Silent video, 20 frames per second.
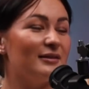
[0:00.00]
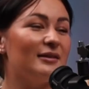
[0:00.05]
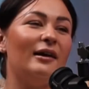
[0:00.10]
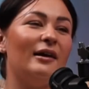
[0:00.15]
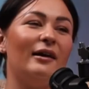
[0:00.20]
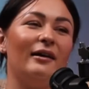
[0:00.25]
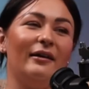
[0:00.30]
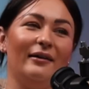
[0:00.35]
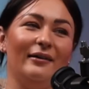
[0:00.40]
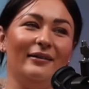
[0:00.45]

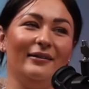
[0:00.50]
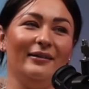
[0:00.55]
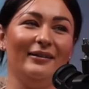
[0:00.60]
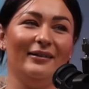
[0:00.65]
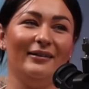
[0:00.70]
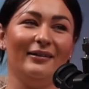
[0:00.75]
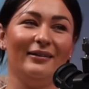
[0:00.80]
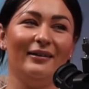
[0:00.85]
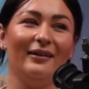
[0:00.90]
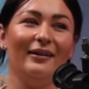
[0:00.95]
Yeah.
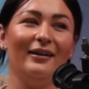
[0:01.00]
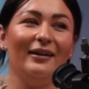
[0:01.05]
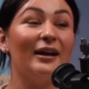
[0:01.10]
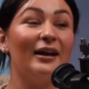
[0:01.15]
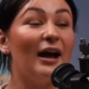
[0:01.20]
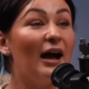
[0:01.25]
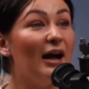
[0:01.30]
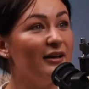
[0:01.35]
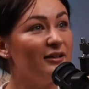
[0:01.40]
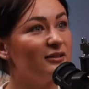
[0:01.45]

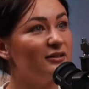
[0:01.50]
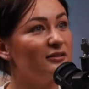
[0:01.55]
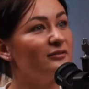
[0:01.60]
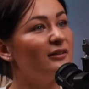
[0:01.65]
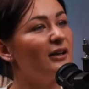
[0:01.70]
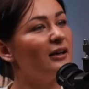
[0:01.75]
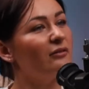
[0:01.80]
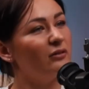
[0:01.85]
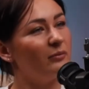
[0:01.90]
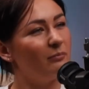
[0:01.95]
kind of
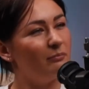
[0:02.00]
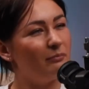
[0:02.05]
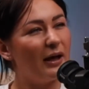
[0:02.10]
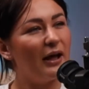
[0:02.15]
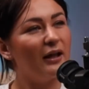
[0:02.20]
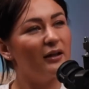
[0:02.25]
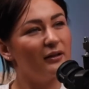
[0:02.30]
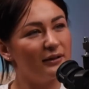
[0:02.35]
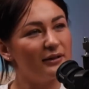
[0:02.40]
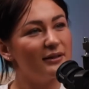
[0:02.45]
like
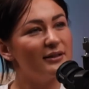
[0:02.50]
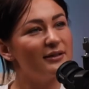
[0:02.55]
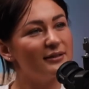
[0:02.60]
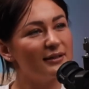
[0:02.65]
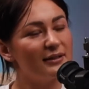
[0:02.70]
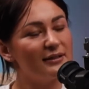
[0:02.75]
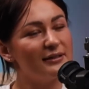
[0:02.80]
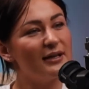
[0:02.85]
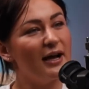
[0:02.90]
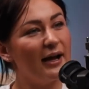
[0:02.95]
rebellious
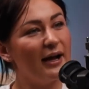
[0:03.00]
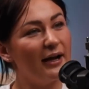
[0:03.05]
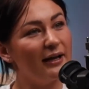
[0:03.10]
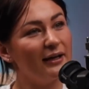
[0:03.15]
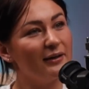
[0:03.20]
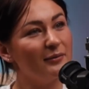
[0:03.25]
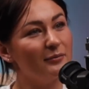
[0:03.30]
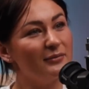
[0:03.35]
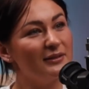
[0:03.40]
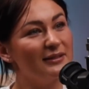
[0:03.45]
at
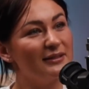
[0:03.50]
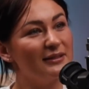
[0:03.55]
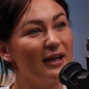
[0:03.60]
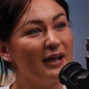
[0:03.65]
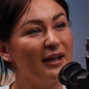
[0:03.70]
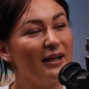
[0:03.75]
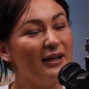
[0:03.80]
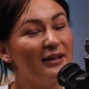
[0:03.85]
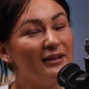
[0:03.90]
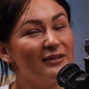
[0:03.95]
times.
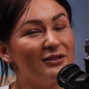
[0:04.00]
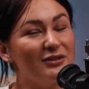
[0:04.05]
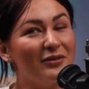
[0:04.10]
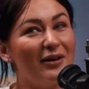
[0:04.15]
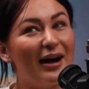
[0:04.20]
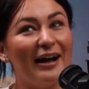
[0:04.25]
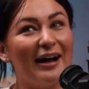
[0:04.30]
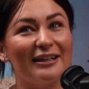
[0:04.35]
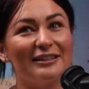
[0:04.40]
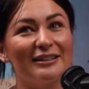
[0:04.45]
So
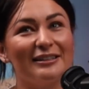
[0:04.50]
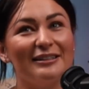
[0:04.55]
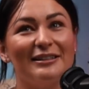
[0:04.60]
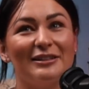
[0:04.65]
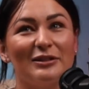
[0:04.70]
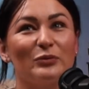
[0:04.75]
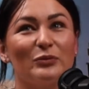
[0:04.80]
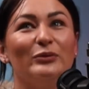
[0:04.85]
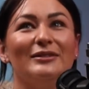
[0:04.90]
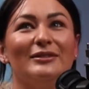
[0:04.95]
actually
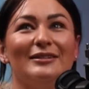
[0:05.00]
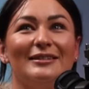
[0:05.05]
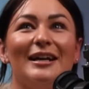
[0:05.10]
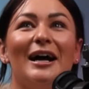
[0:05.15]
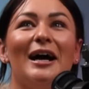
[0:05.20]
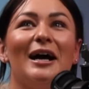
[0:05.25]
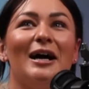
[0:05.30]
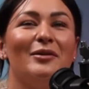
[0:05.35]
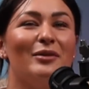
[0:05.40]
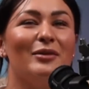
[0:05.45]
this one
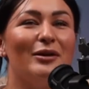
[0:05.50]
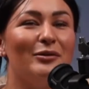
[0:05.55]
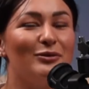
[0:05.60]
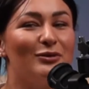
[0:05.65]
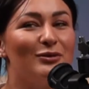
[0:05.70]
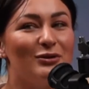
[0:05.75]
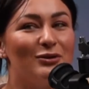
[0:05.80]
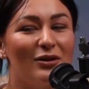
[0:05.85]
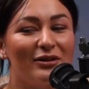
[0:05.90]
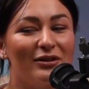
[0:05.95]
time I
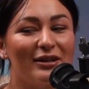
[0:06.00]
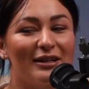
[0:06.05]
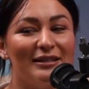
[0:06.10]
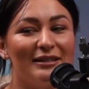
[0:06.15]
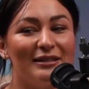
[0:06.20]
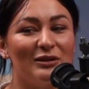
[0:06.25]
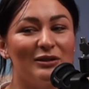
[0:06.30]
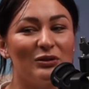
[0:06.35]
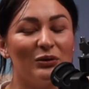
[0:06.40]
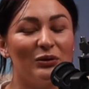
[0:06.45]
was
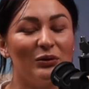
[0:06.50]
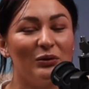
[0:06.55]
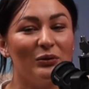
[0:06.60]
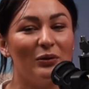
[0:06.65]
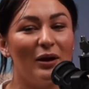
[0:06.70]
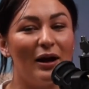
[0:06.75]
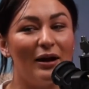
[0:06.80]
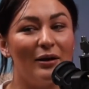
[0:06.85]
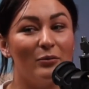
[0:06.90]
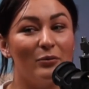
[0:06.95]
talking to
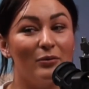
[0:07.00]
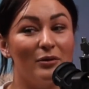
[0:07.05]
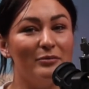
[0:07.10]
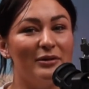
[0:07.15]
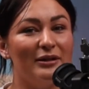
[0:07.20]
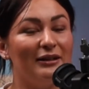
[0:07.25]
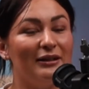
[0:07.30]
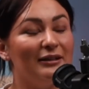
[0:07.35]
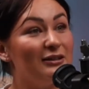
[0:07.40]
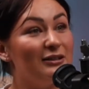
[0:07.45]
a
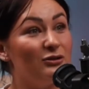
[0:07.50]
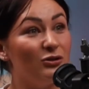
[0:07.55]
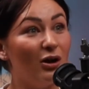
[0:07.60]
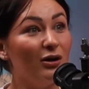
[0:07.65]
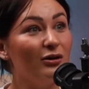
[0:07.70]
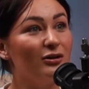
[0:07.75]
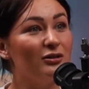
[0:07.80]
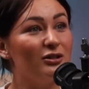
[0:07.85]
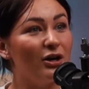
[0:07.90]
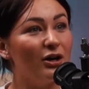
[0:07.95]
woman at a
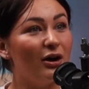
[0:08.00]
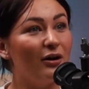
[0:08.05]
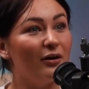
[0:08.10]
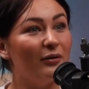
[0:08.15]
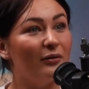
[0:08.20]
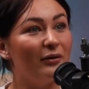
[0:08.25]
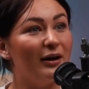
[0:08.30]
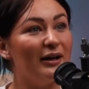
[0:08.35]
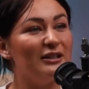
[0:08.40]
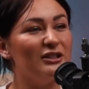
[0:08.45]
dog
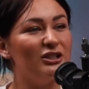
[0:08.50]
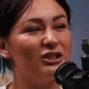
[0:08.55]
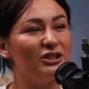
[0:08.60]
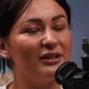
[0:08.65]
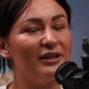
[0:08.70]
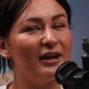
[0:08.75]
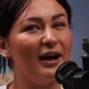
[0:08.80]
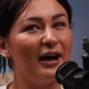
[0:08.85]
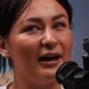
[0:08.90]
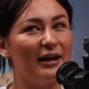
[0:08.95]
show, and
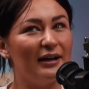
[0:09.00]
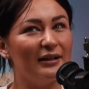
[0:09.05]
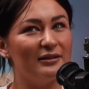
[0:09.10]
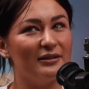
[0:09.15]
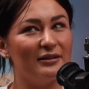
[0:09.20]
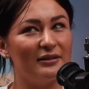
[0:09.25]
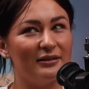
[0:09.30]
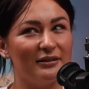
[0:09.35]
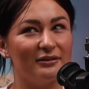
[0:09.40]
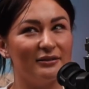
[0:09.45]
she had
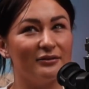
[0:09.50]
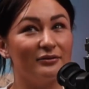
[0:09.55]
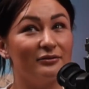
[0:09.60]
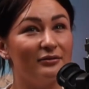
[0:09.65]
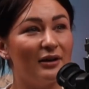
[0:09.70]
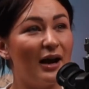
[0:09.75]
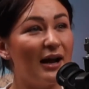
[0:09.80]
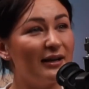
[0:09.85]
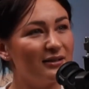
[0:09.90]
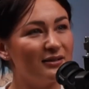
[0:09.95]
a
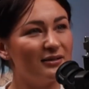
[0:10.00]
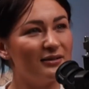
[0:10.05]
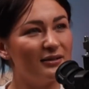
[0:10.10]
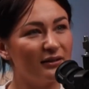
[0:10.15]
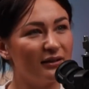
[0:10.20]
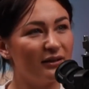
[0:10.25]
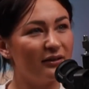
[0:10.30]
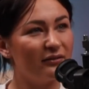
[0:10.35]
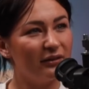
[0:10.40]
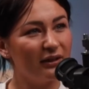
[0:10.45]
rat
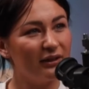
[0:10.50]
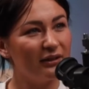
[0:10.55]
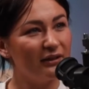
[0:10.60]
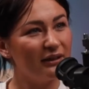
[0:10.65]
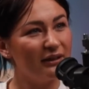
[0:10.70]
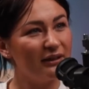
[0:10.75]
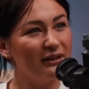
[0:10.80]
terrier.